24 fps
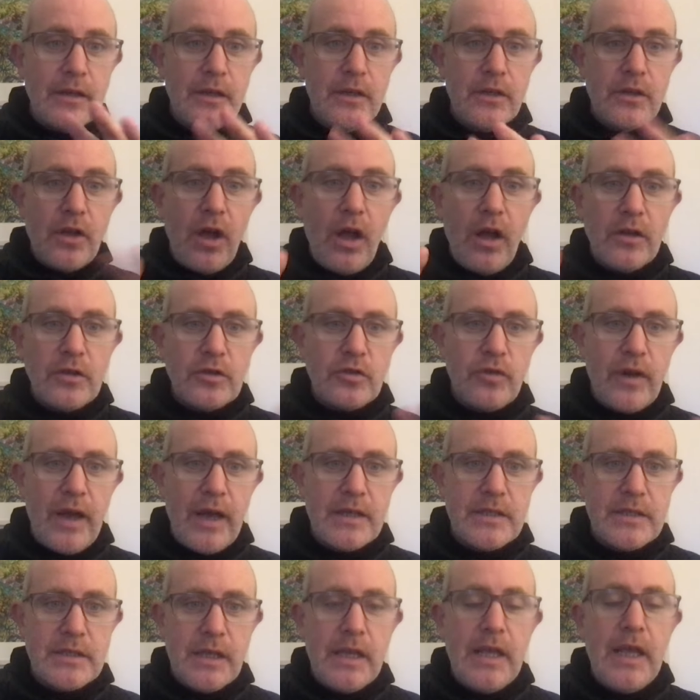
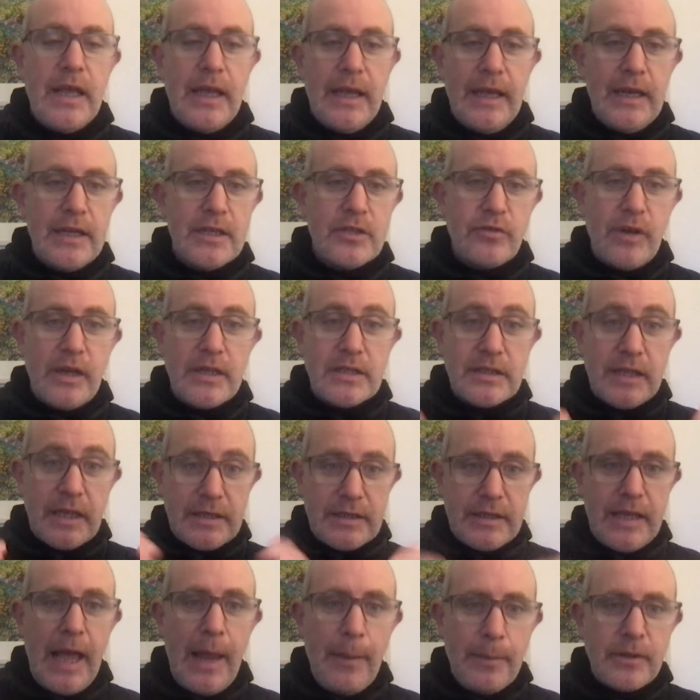contrast illustrates the
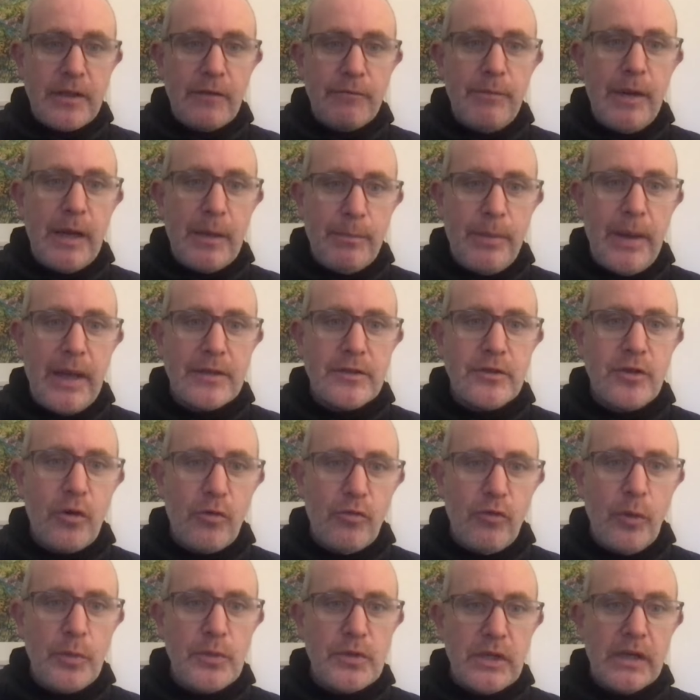depth of Macbeth's
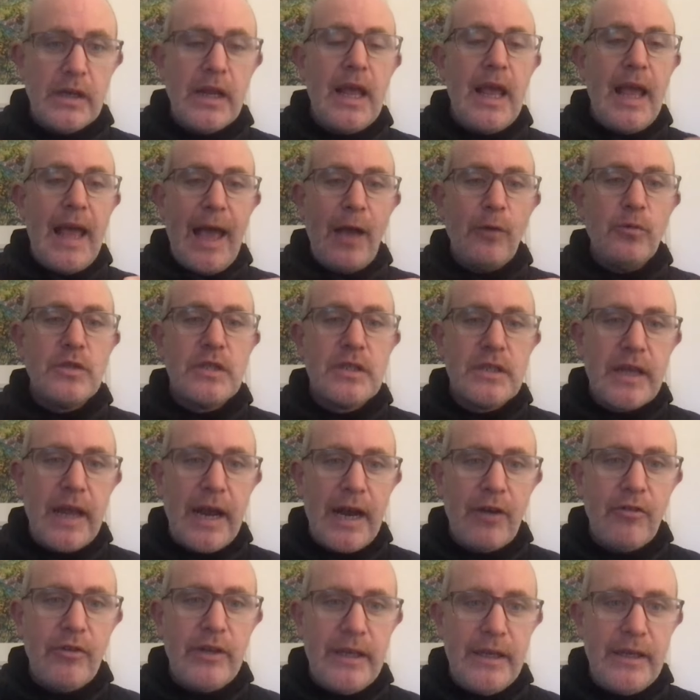corruption, how
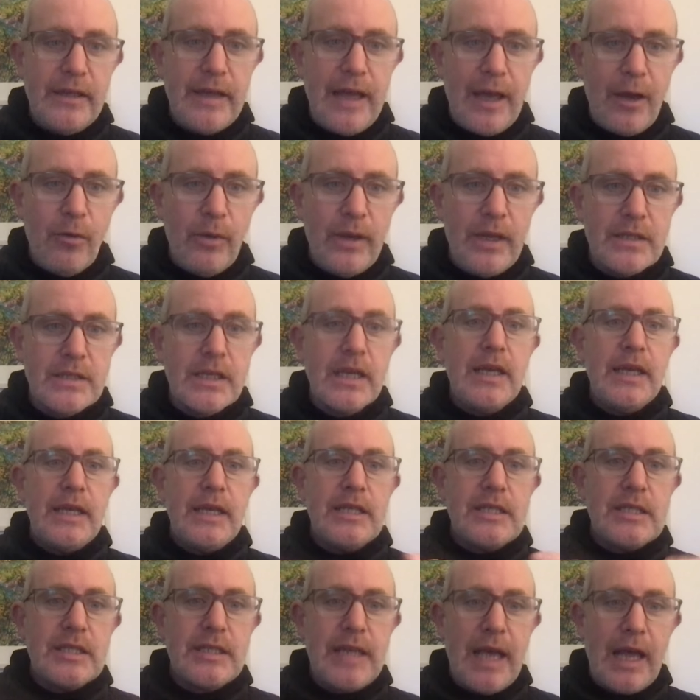scary he now is. He
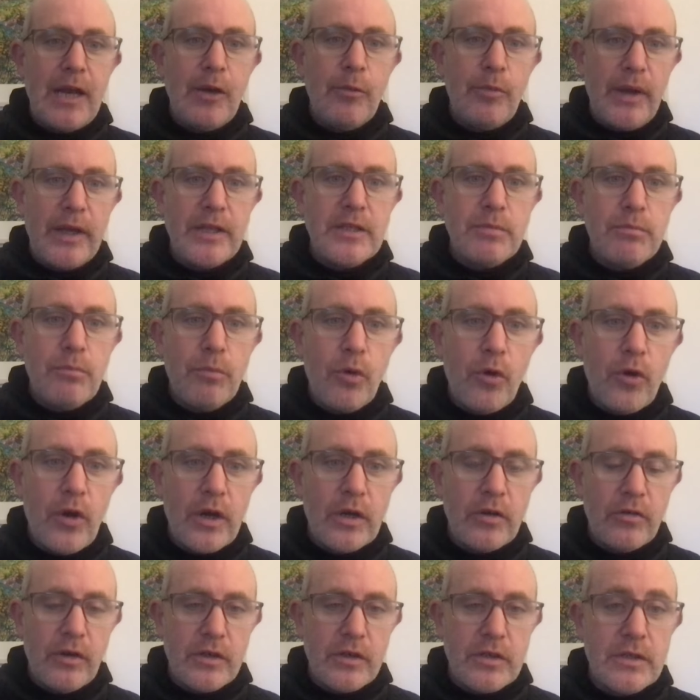celebrates
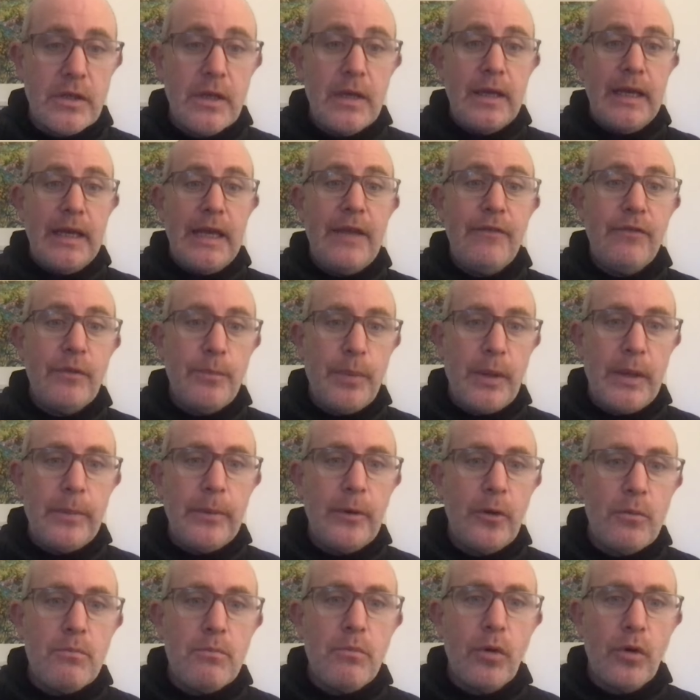murderers, even people
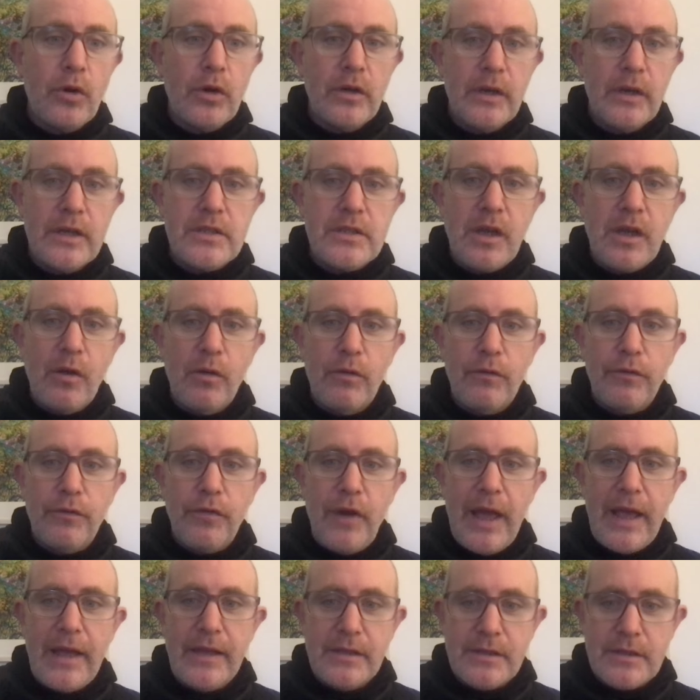who murder his own
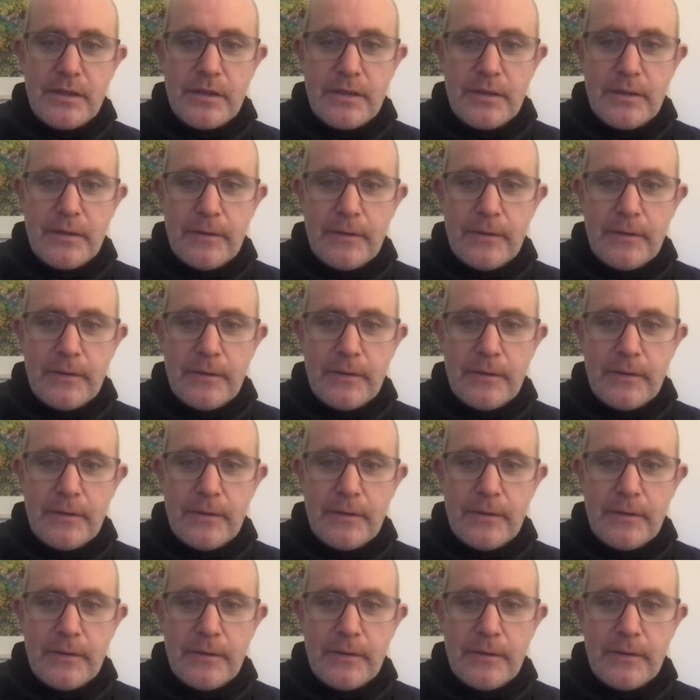friends.